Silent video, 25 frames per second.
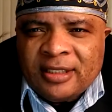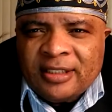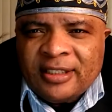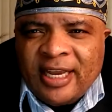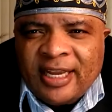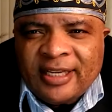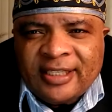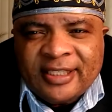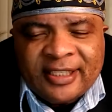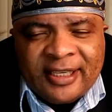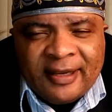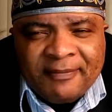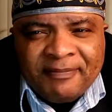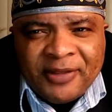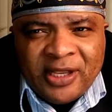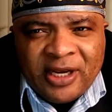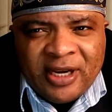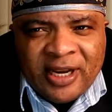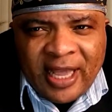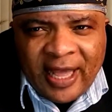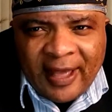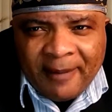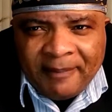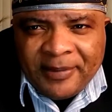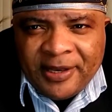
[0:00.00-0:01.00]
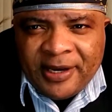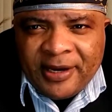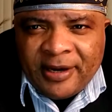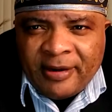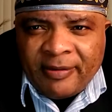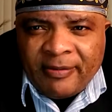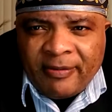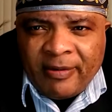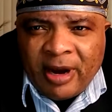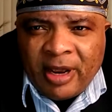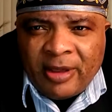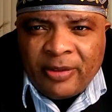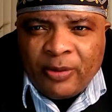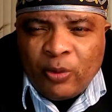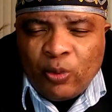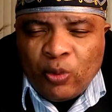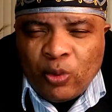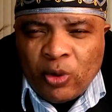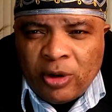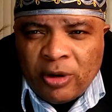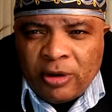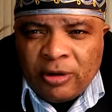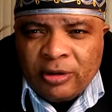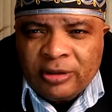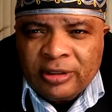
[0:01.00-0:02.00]
there's something happening around the
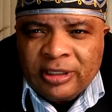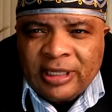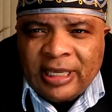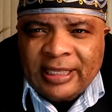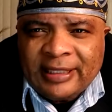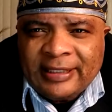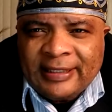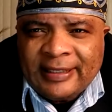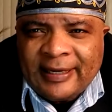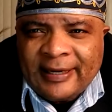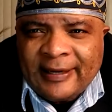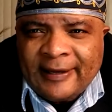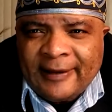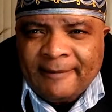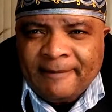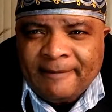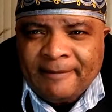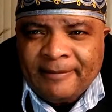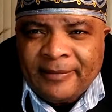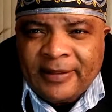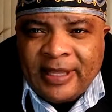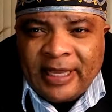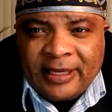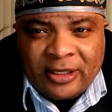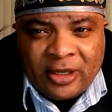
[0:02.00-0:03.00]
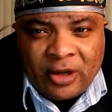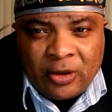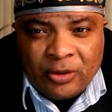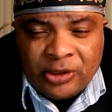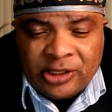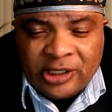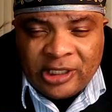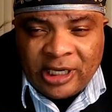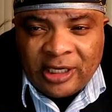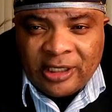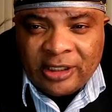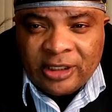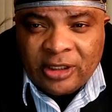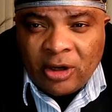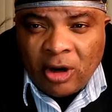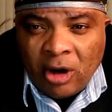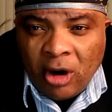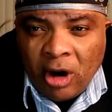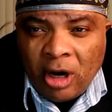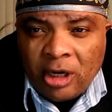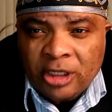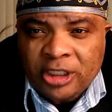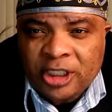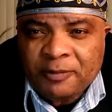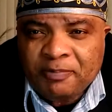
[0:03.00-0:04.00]
world that concerns
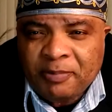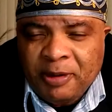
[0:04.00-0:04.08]
us,